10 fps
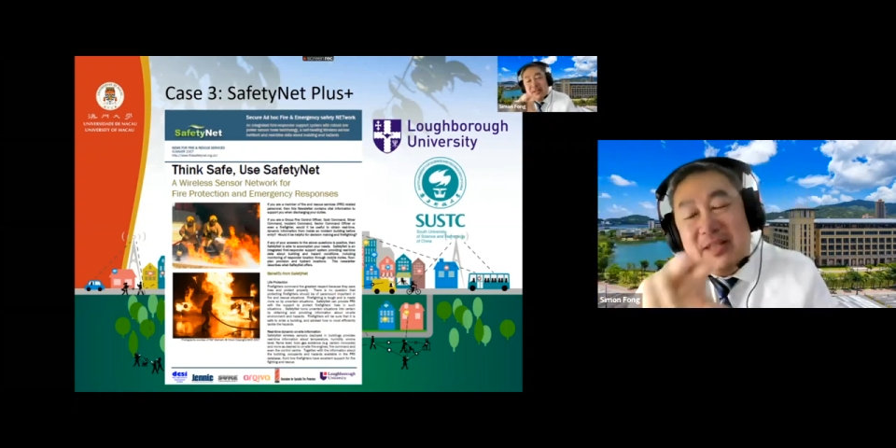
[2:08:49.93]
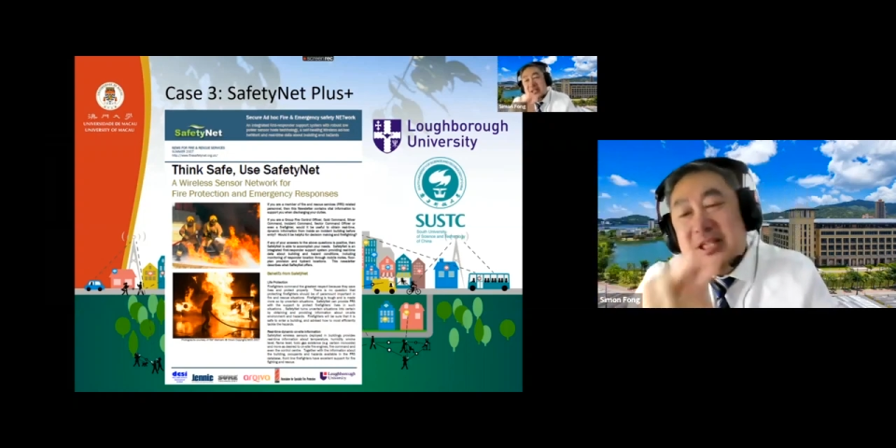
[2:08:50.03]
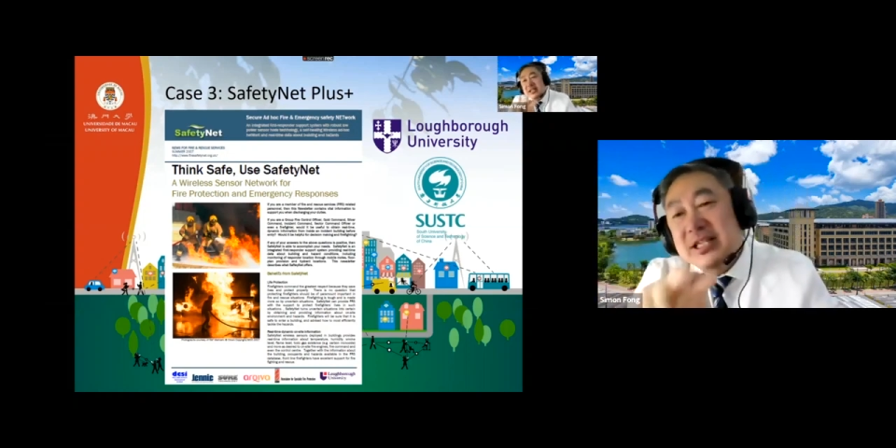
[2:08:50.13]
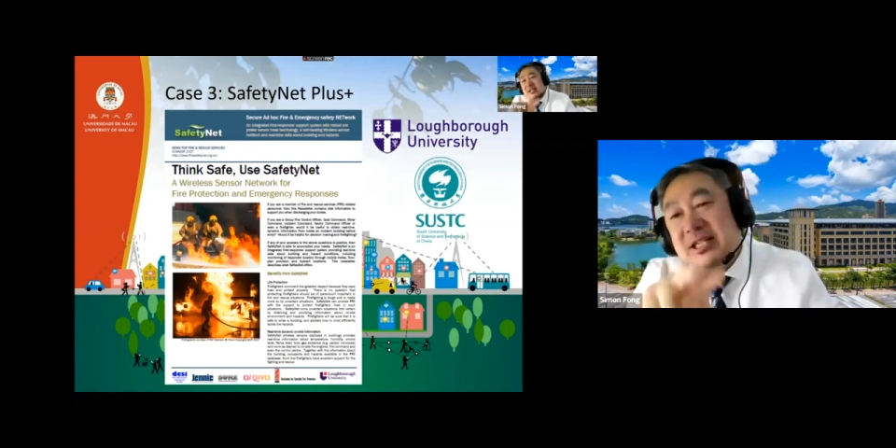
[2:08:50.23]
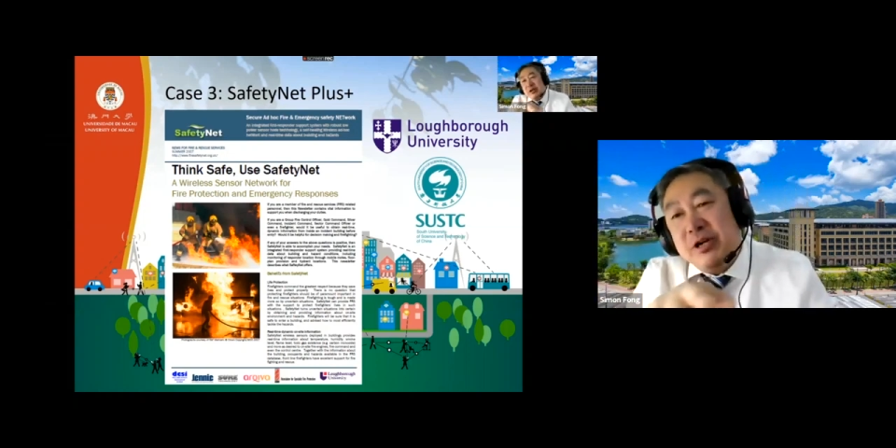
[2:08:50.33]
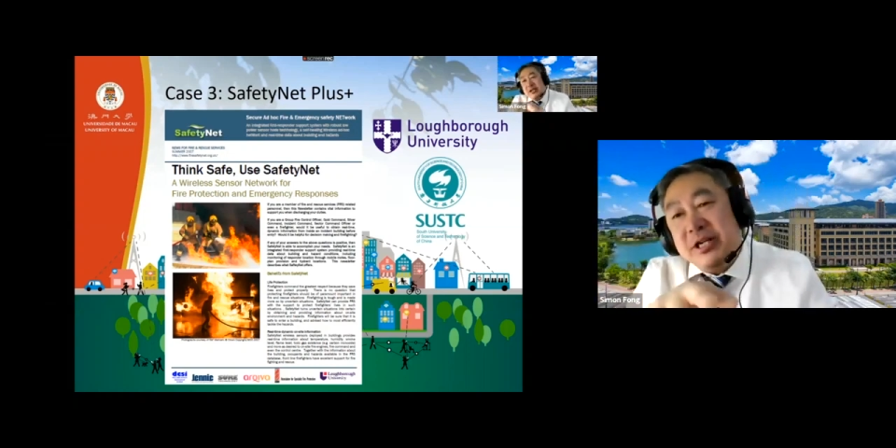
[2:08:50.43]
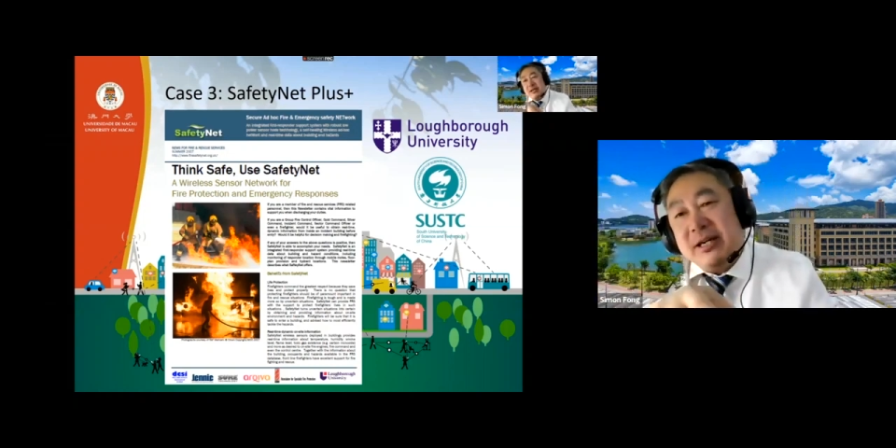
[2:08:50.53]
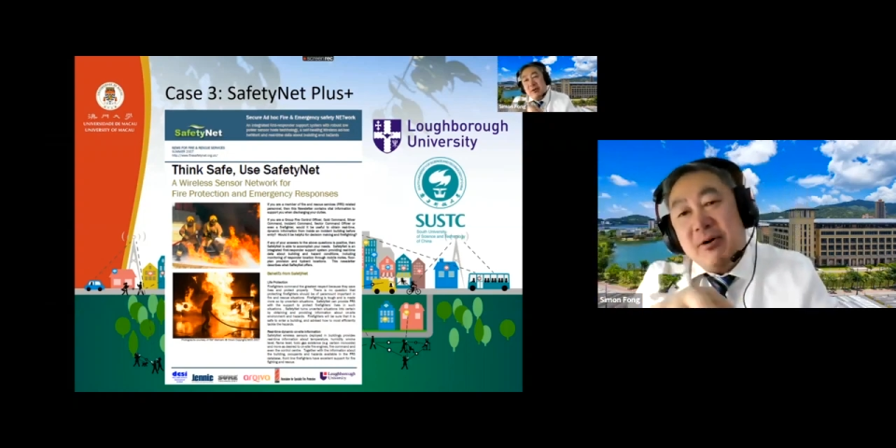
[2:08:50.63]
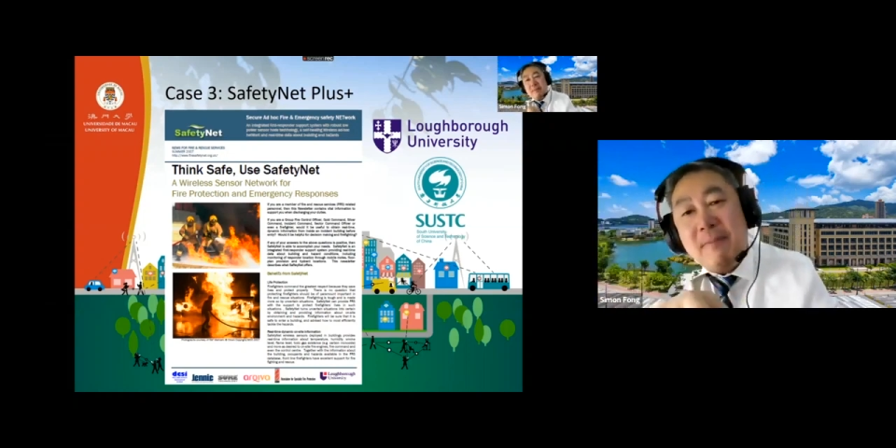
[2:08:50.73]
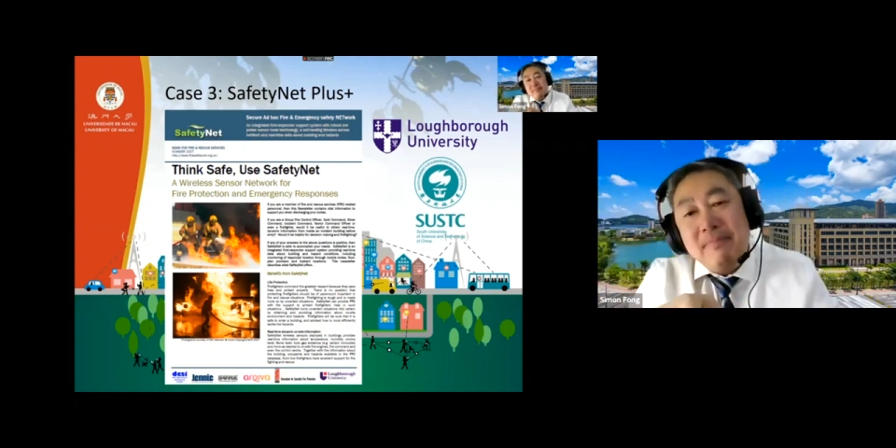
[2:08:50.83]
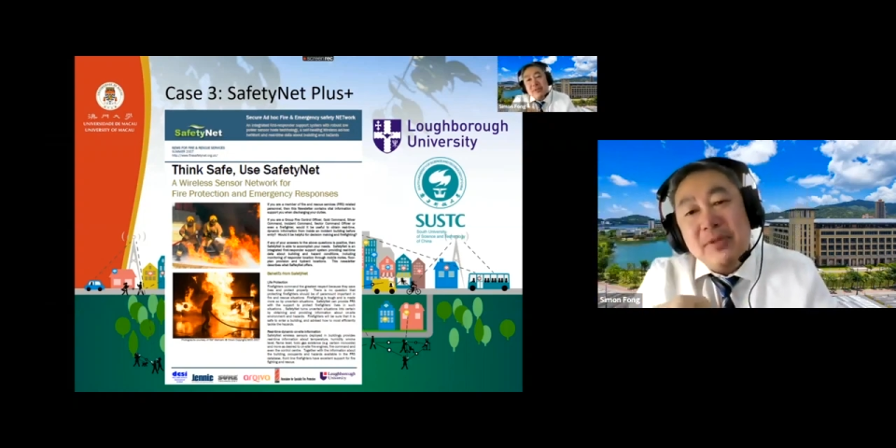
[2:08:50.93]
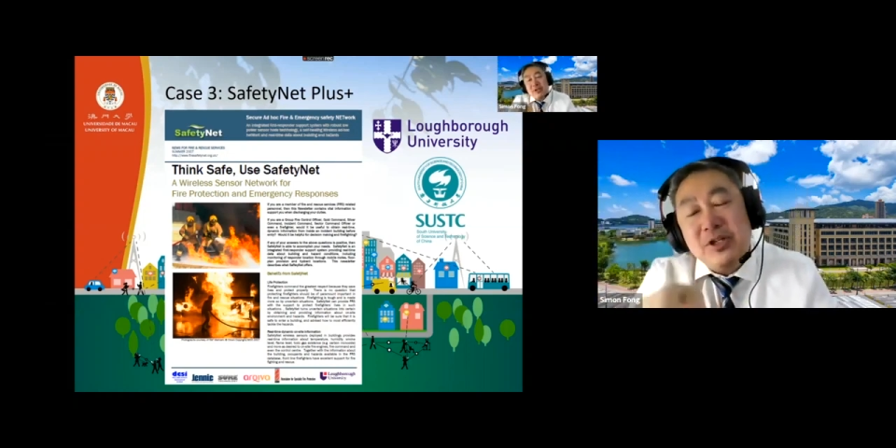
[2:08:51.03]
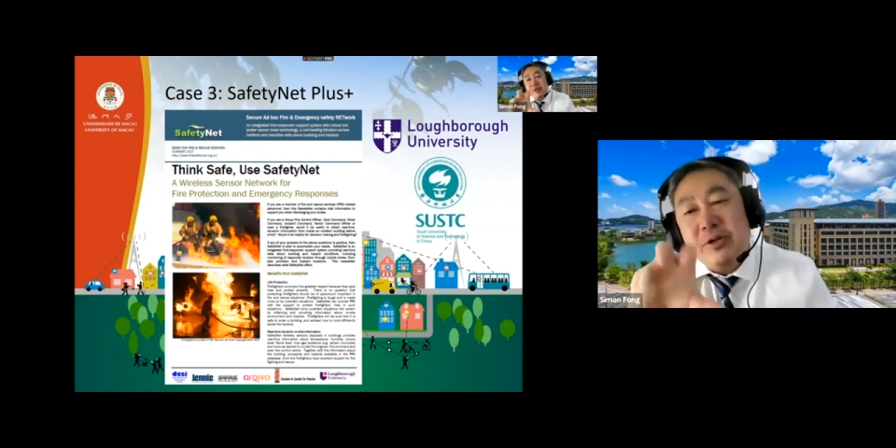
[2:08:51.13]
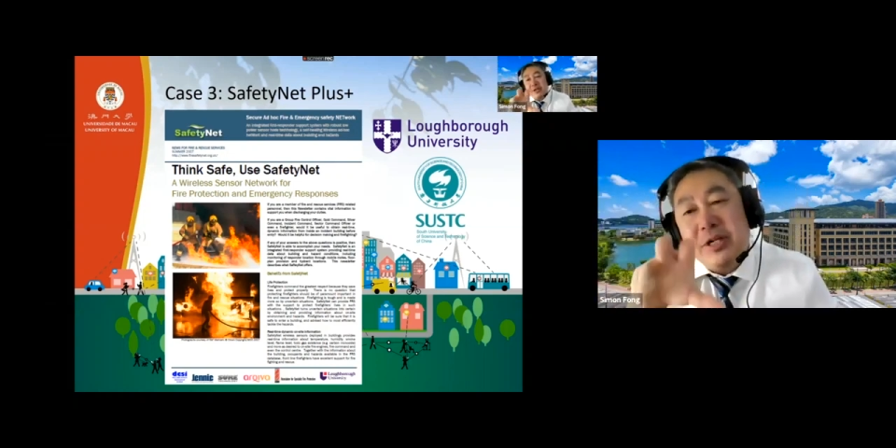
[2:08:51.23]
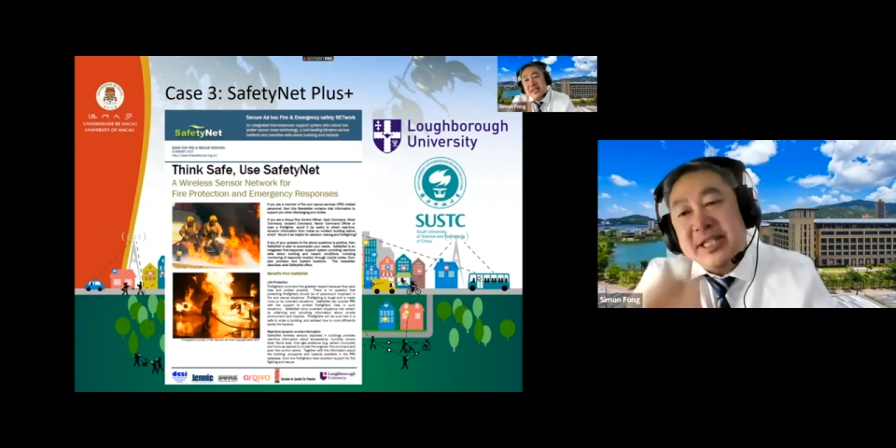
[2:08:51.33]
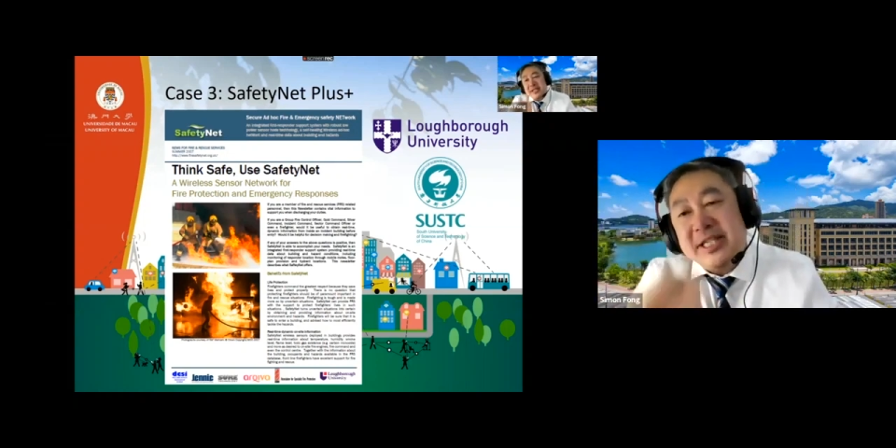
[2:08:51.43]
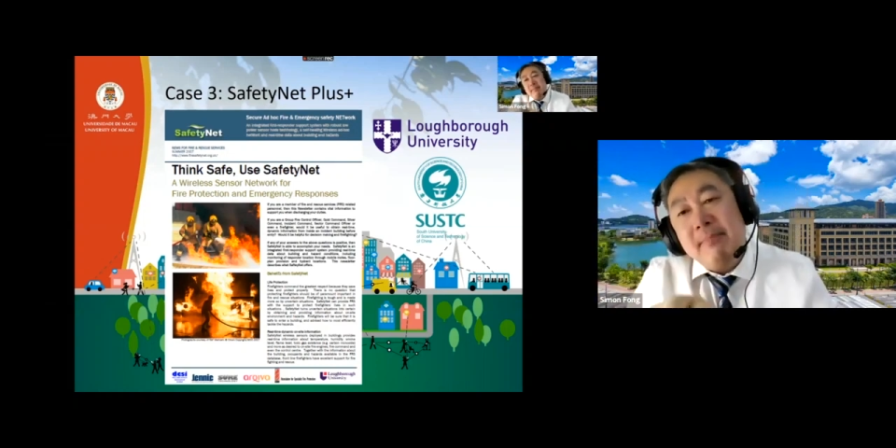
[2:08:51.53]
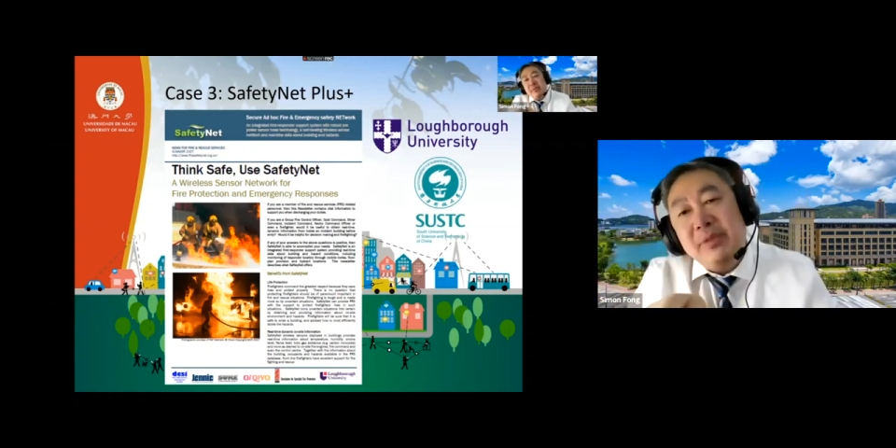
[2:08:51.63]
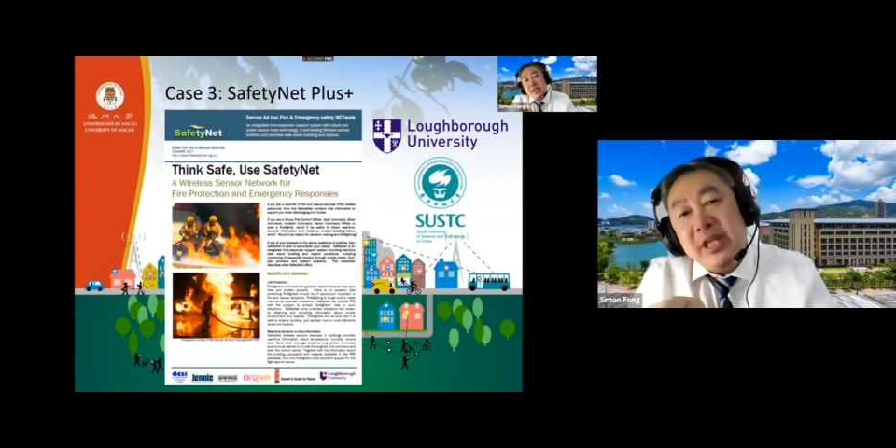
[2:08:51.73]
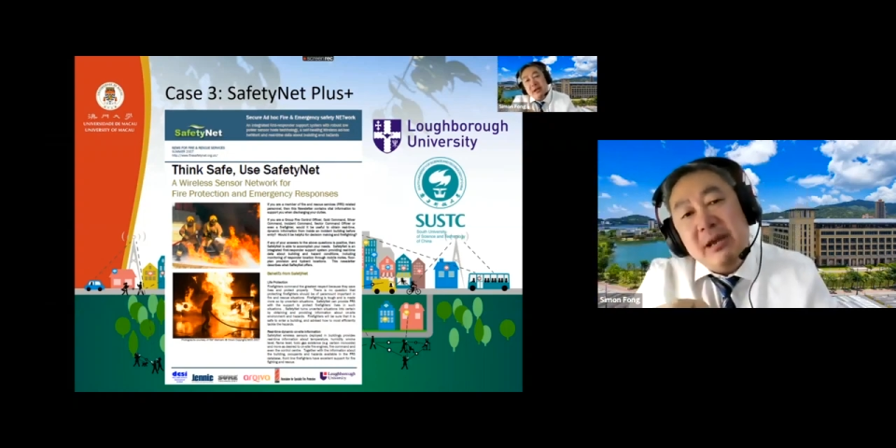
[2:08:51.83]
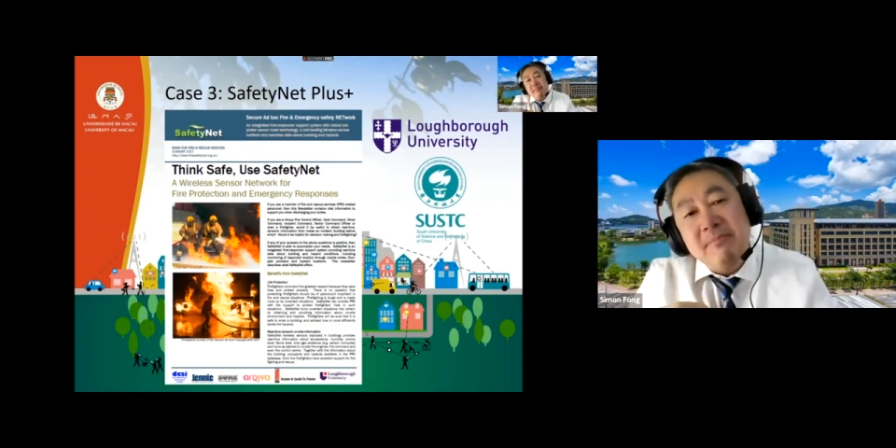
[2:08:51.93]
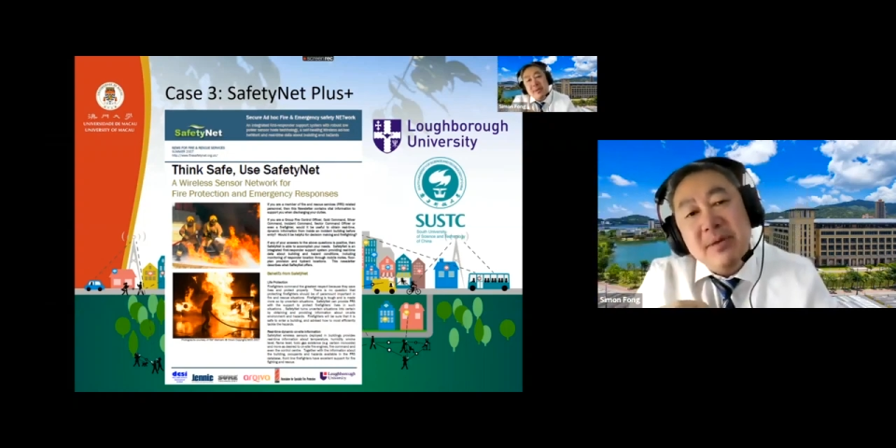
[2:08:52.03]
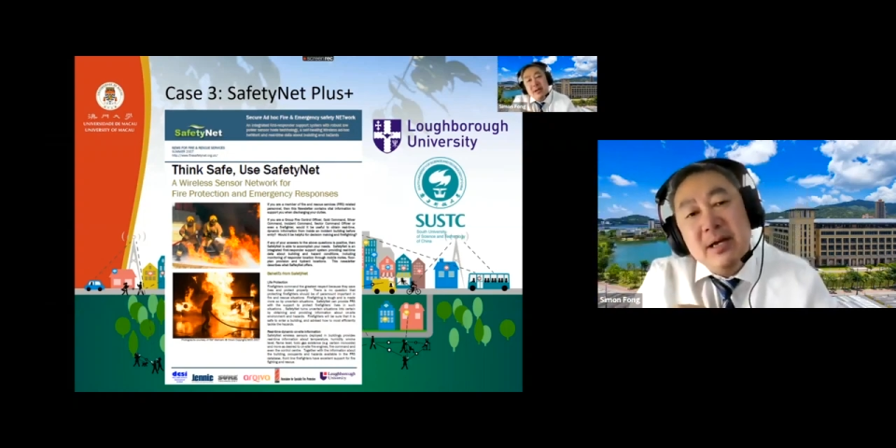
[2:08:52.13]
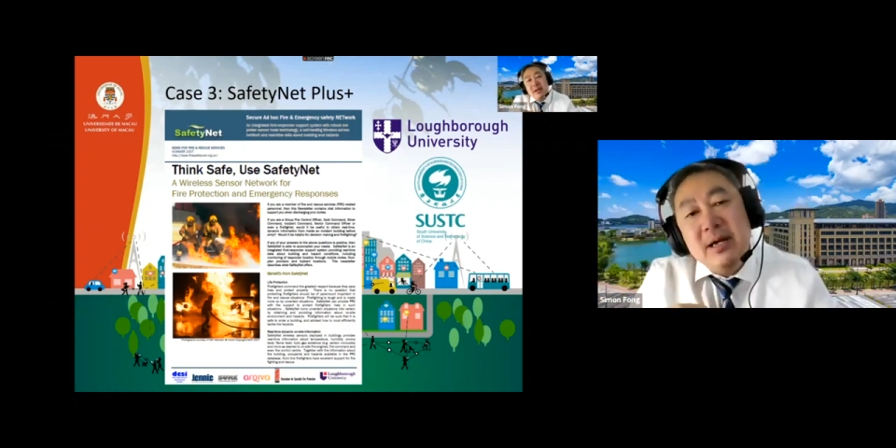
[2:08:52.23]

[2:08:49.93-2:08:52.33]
This is critical. So the SAM team,